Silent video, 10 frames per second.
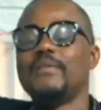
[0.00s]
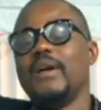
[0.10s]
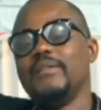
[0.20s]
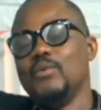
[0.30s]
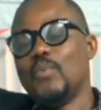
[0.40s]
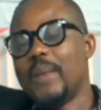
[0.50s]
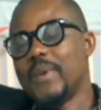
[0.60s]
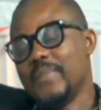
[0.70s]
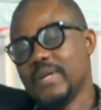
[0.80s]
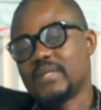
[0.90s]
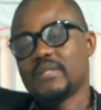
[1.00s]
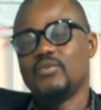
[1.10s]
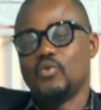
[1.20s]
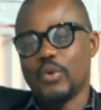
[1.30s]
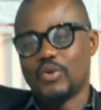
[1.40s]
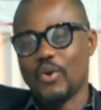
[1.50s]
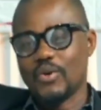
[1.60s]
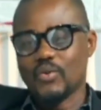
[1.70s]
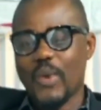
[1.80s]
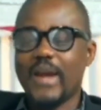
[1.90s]
the web-based
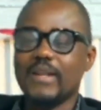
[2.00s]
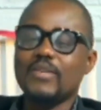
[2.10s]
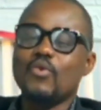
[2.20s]
situations where